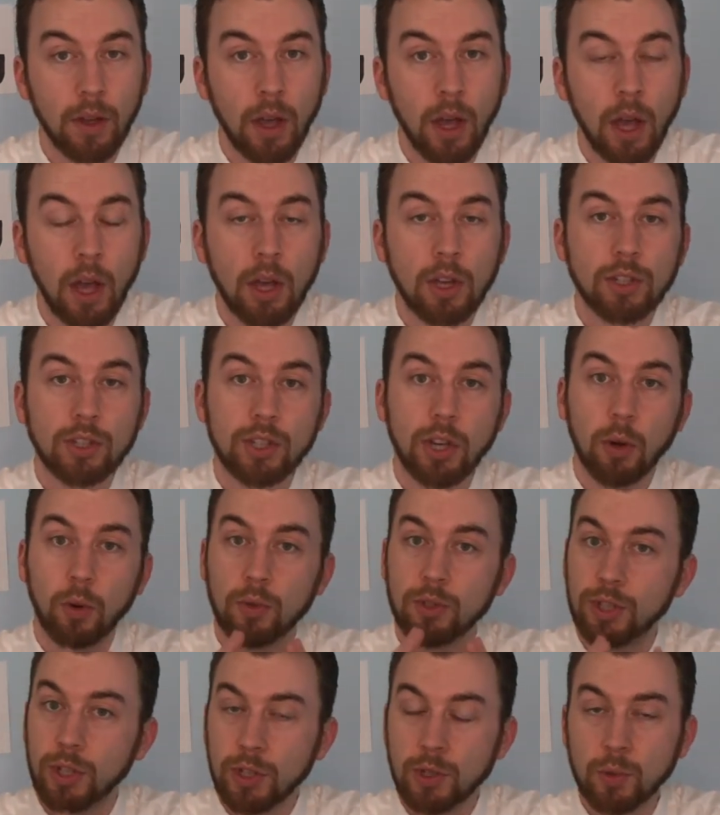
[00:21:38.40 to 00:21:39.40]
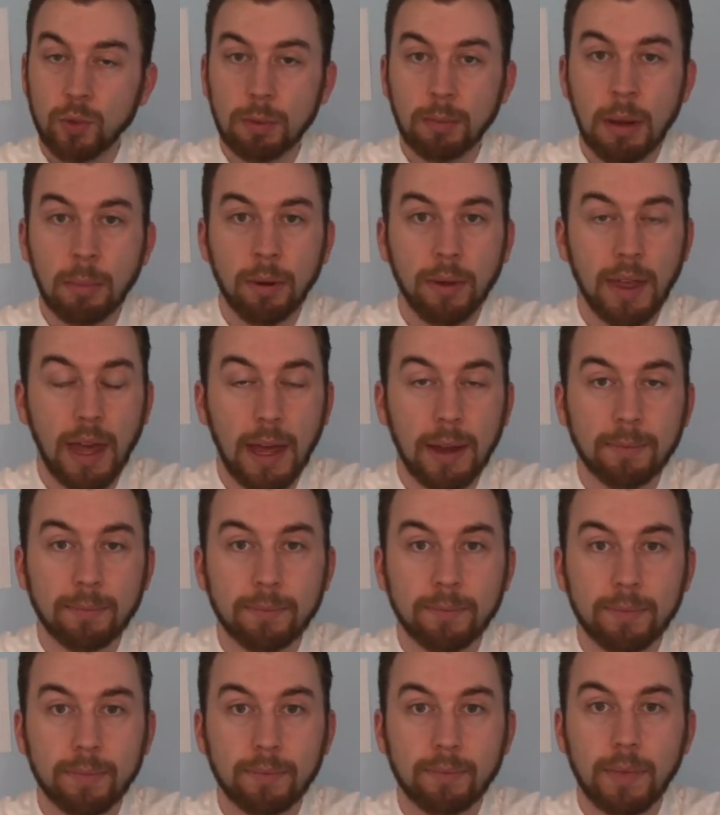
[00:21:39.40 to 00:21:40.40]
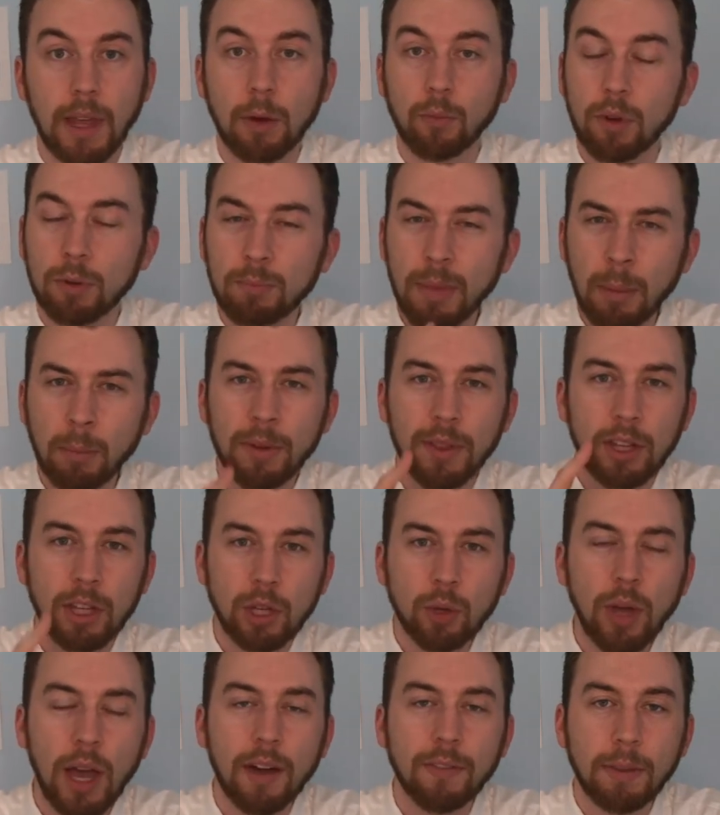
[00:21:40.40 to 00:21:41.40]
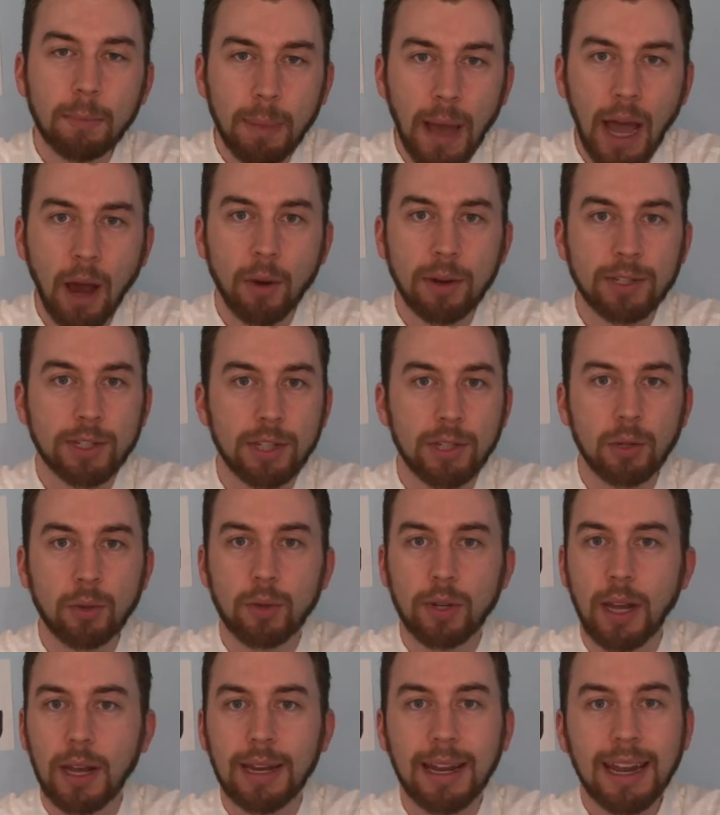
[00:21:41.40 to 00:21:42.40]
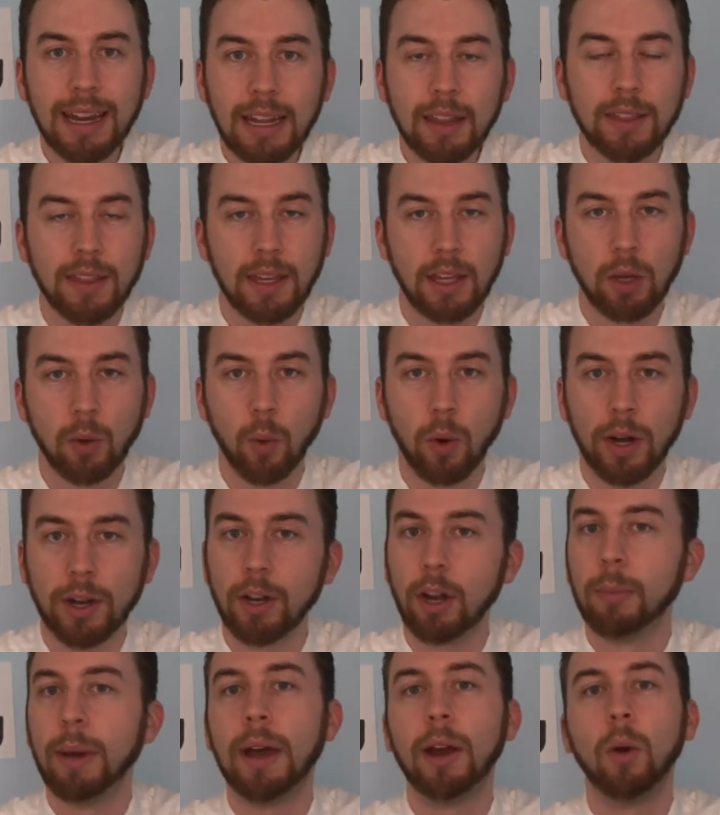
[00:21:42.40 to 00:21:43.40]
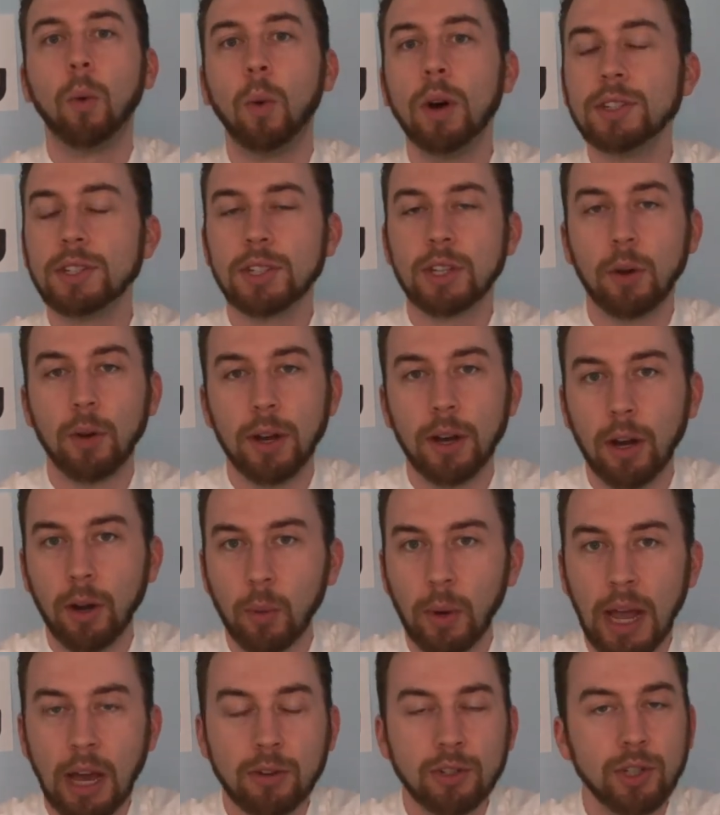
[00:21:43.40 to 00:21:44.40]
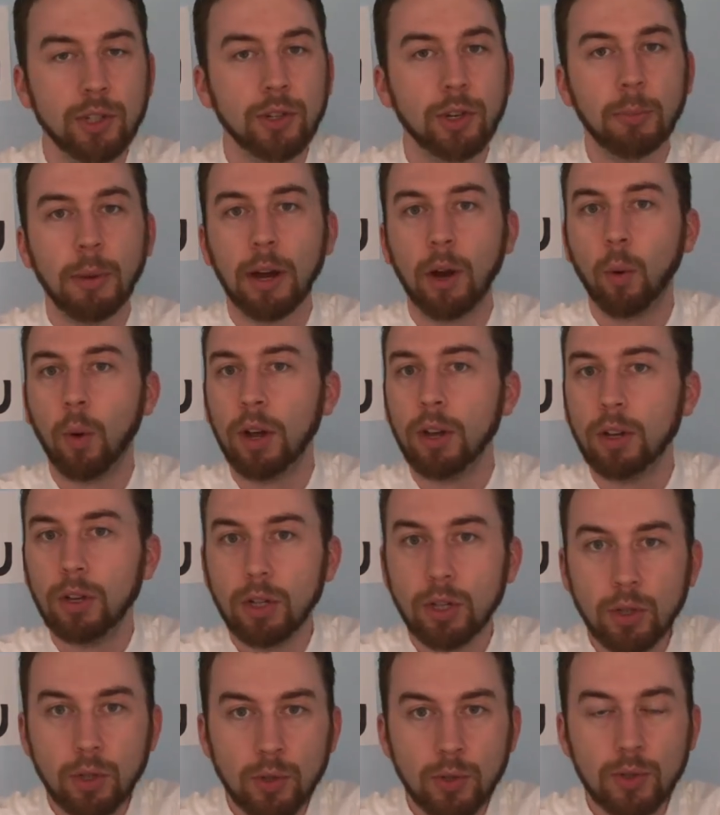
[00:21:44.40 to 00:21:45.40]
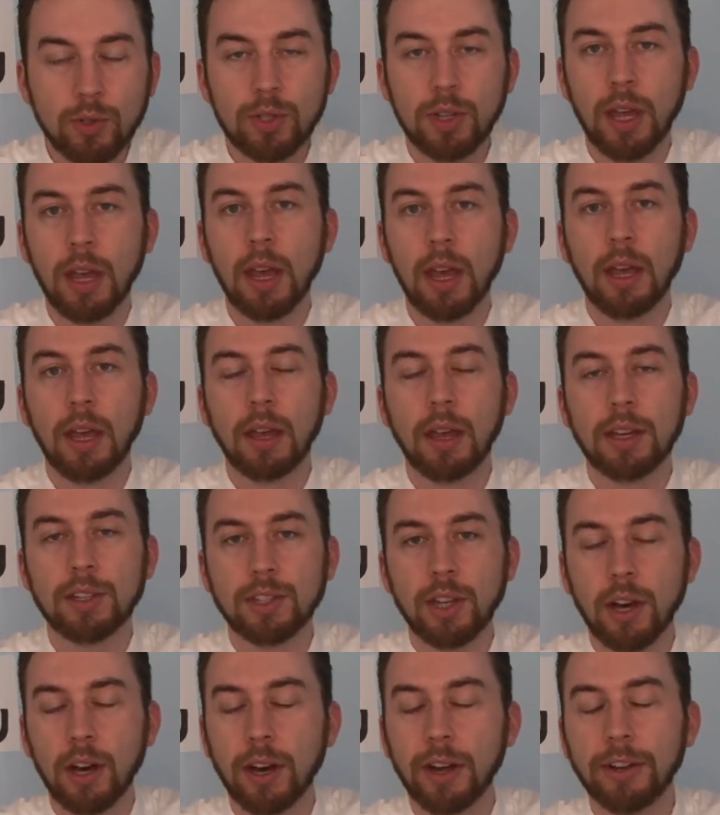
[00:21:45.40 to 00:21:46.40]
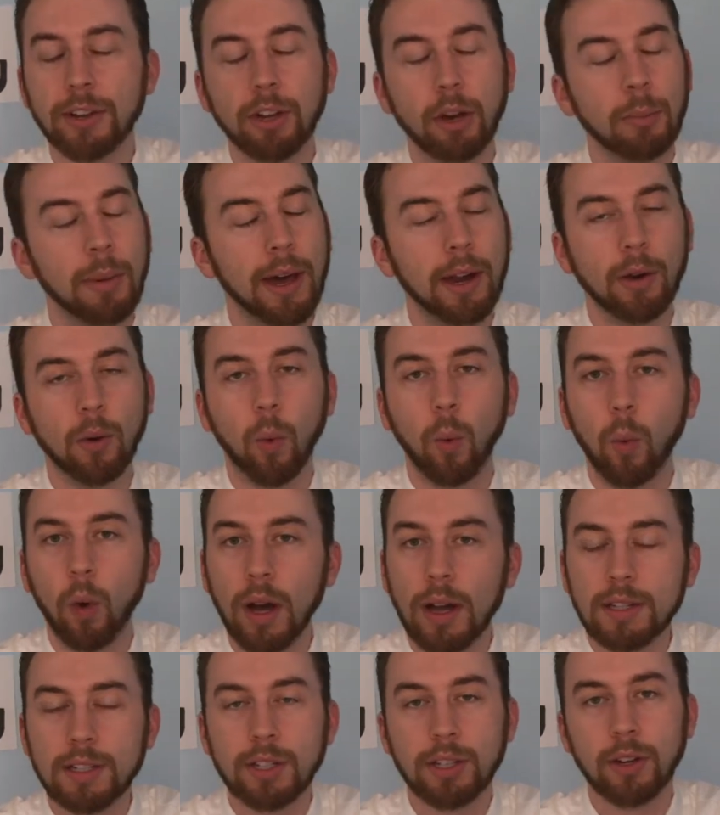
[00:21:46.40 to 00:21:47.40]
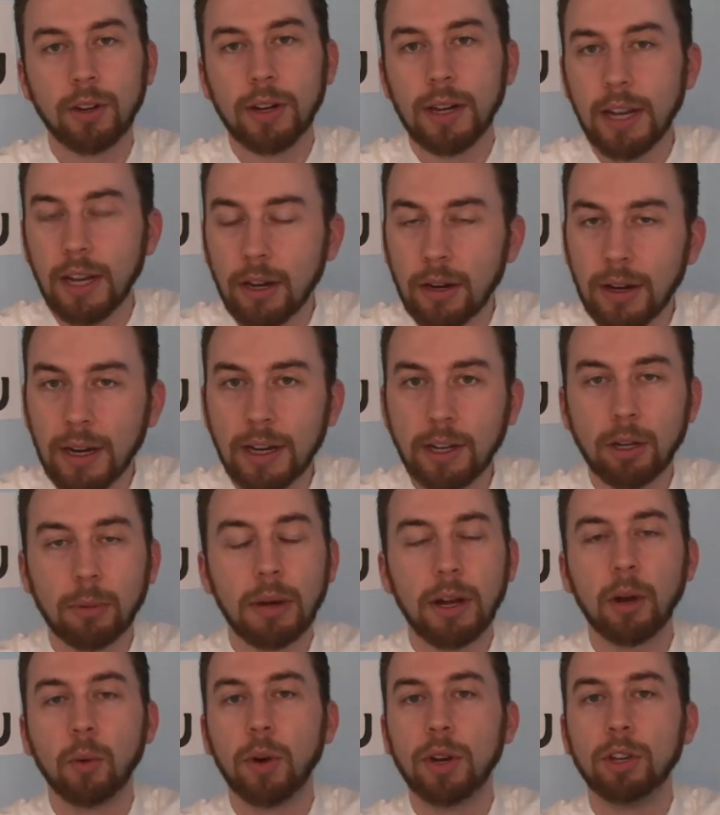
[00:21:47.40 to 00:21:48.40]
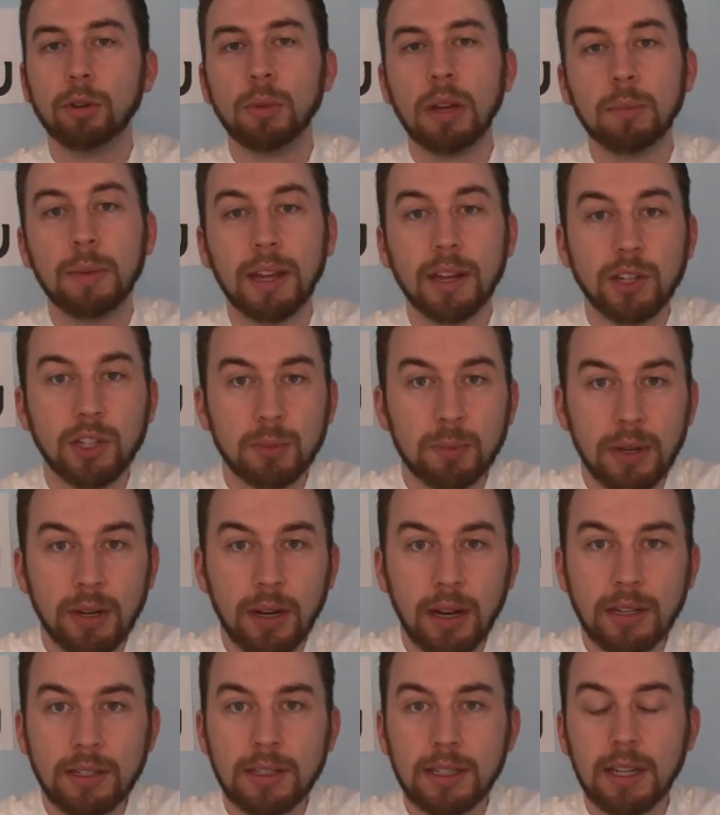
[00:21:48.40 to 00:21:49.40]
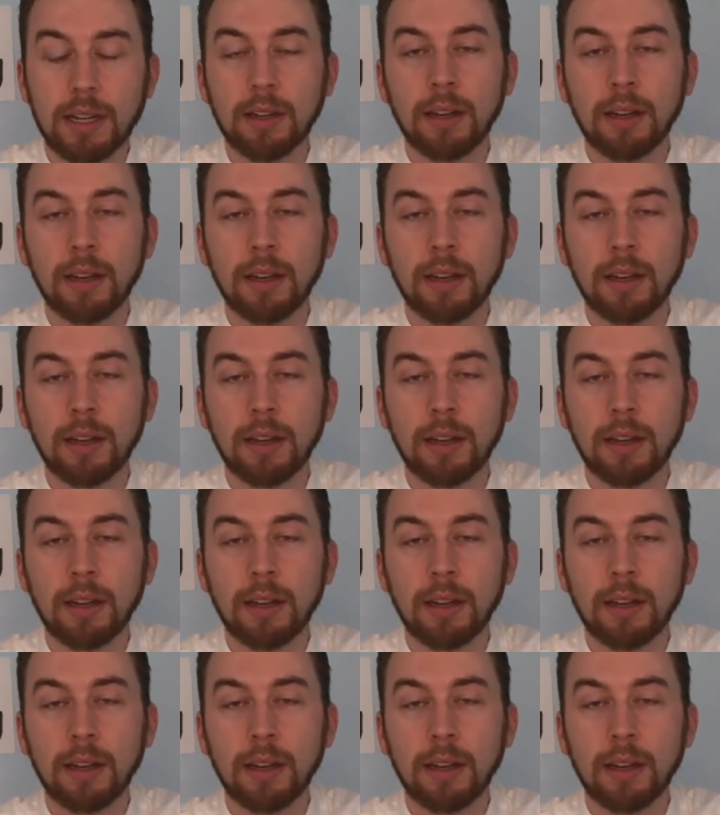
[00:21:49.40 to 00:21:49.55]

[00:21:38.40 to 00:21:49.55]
So just remember that. And remember that you have the power to create anything you want, no matter what's going on around you, no matter what news is on, no matter what you're hearing, no matter what you may be experiencing.